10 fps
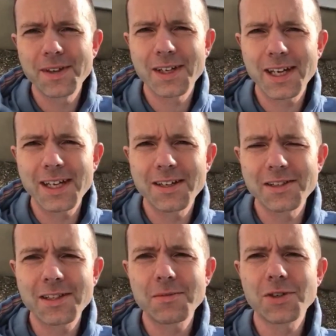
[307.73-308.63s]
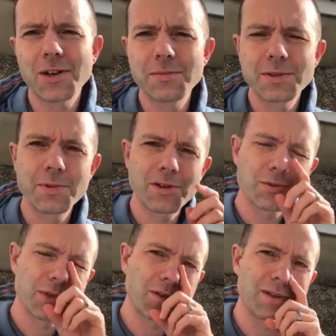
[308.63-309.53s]
Okay, because sometimes, because
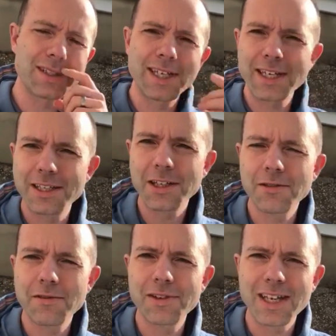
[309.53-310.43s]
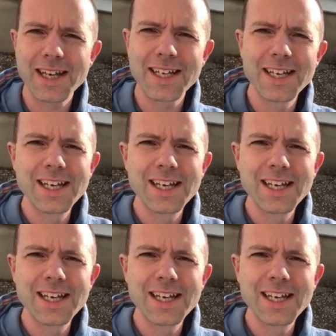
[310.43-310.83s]
we're not seeing each other every day